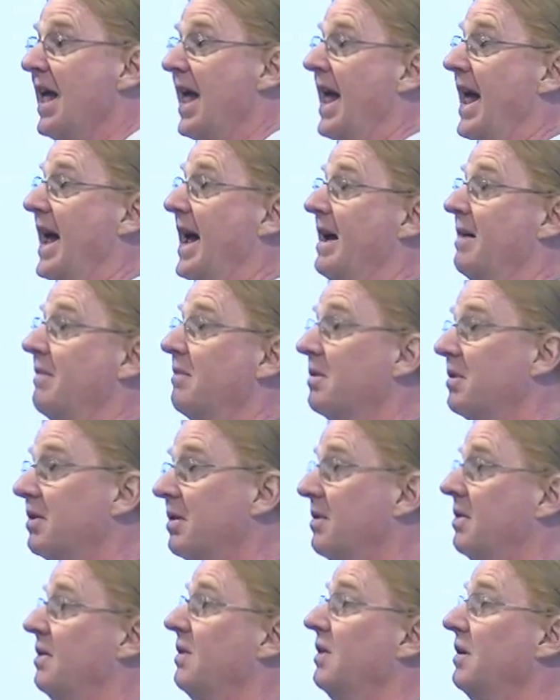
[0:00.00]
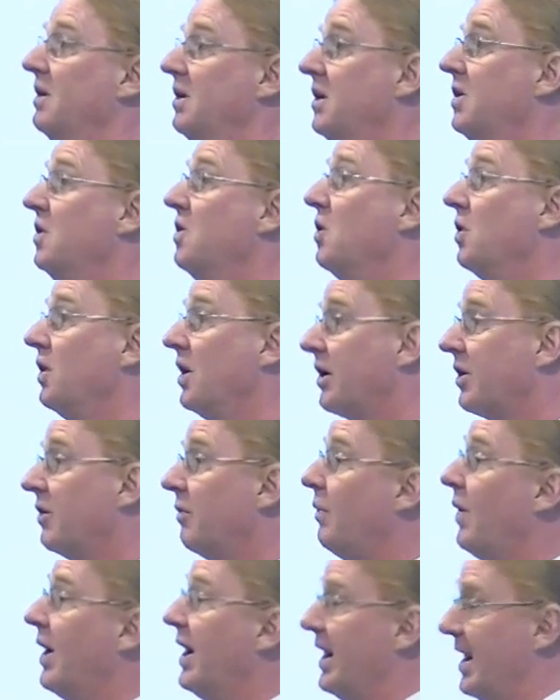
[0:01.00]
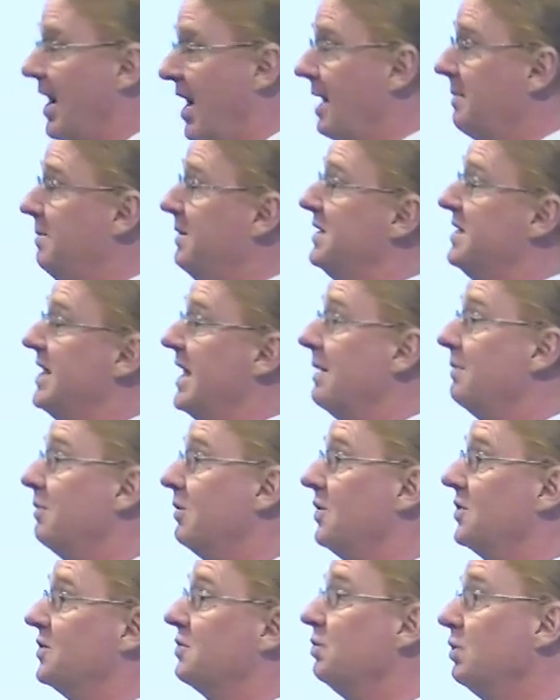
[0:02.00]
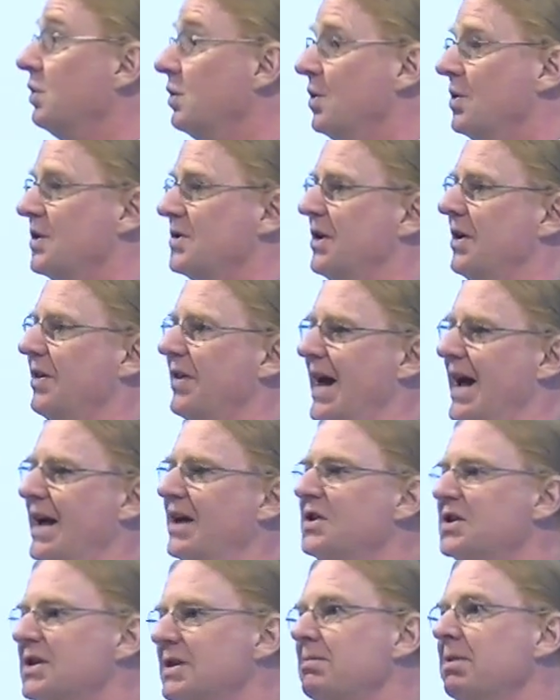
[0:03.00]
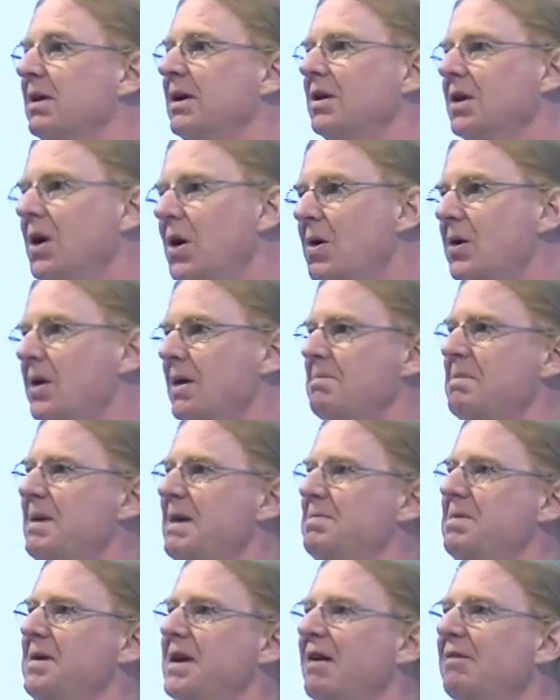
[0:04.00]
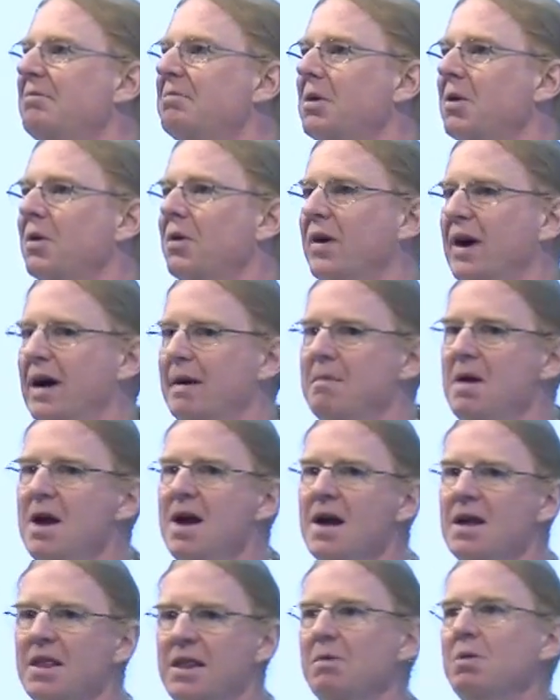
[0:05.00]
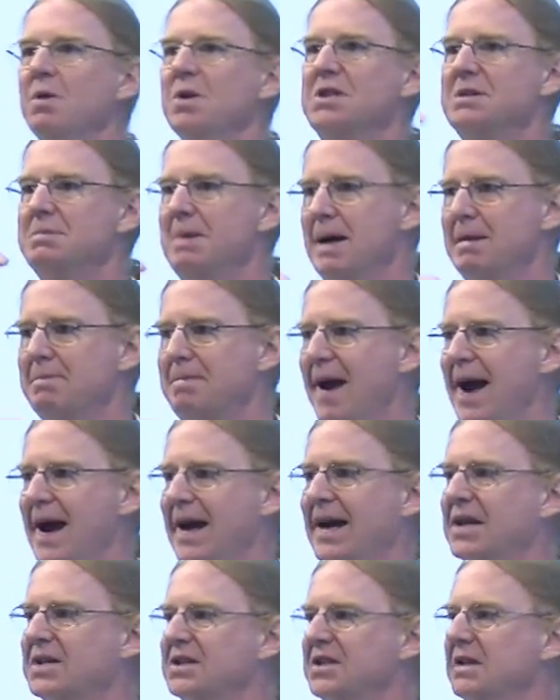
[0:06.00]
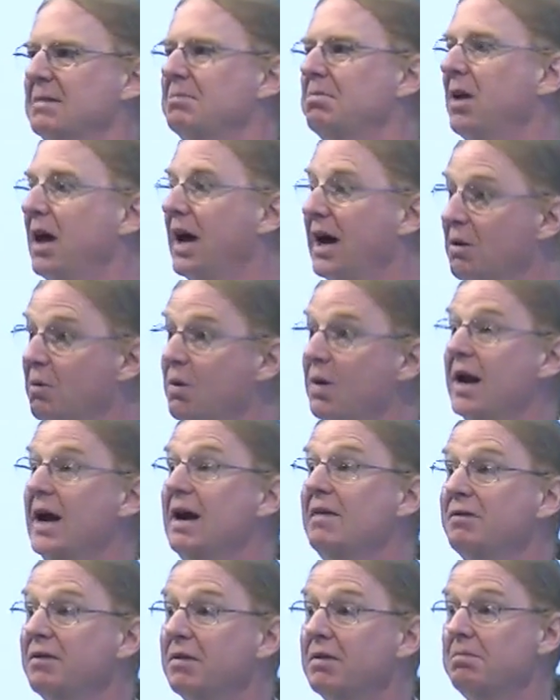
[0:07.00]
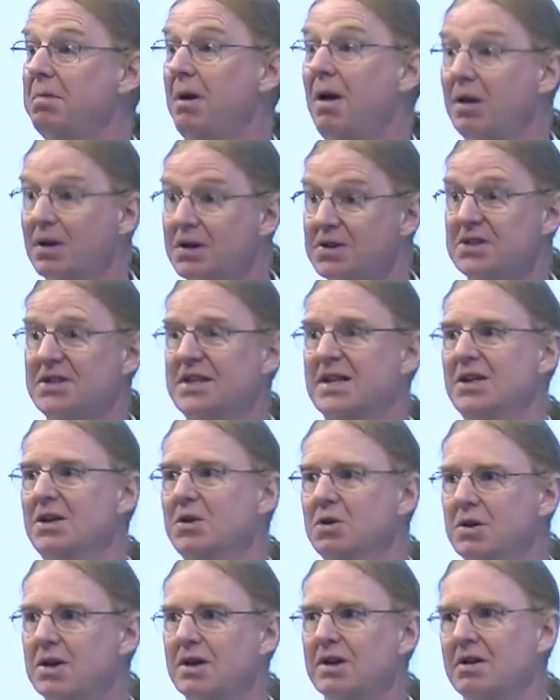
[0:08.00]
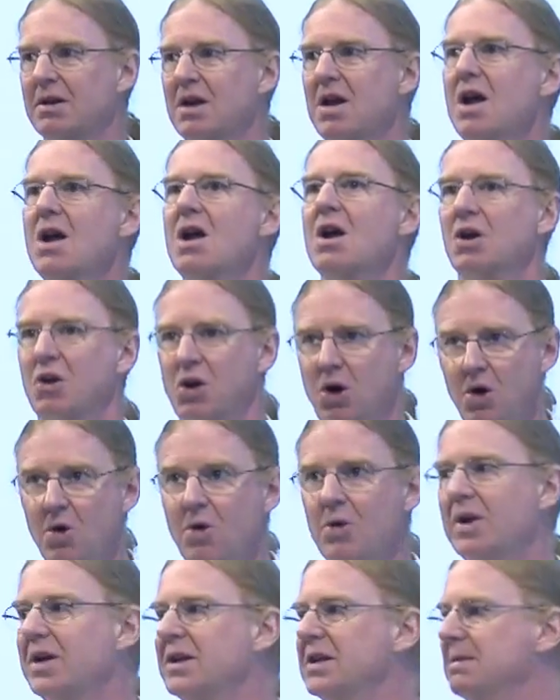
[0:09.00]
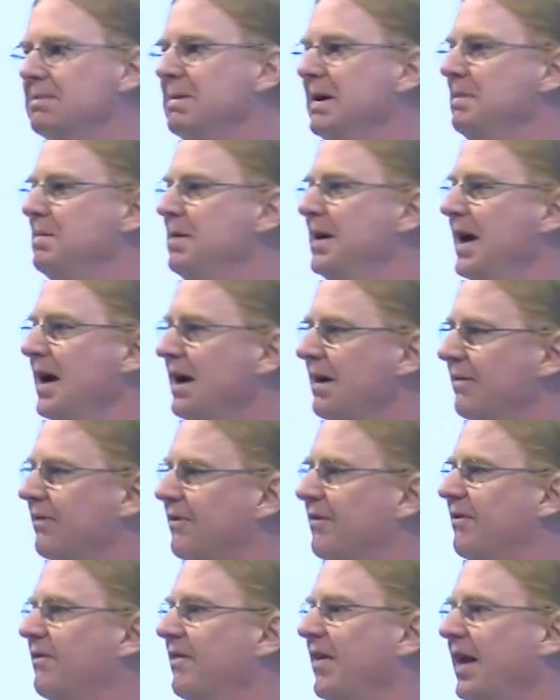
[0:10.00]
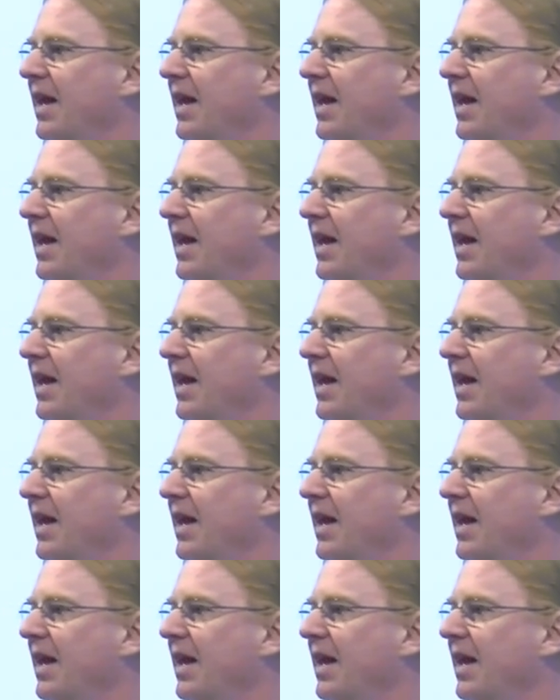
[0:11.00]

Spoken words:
And you no longer write IP tables, rules, all that. You simply load a BPF program that will inspect packets and apply whatever policy you can code into BPF